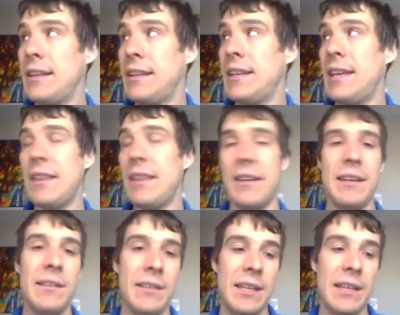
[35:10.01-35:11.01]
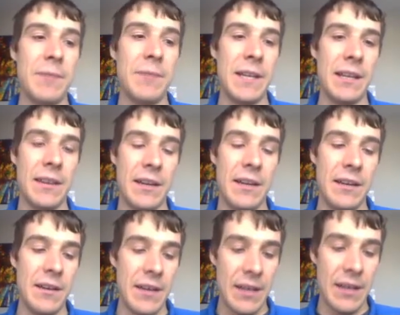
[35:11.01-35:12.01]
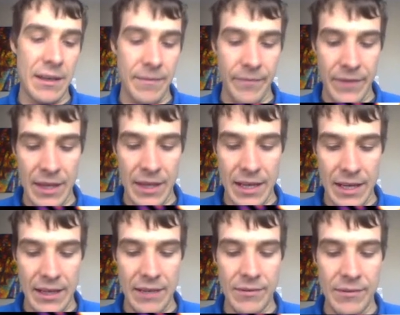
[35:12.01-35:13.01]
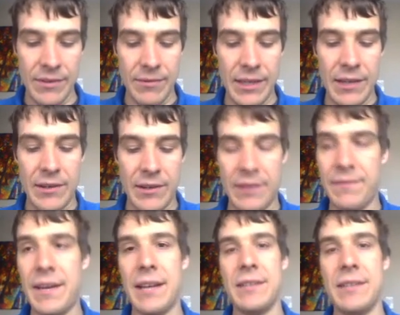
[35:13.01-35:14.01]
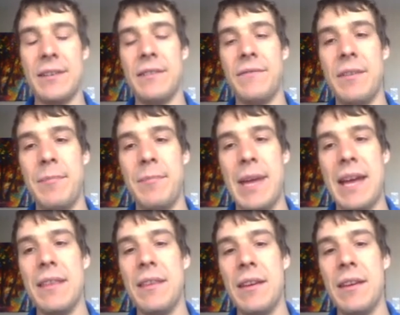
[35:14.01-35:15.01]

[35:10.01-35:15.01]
He thought, like Planck thought, that it was really an artifact of the math,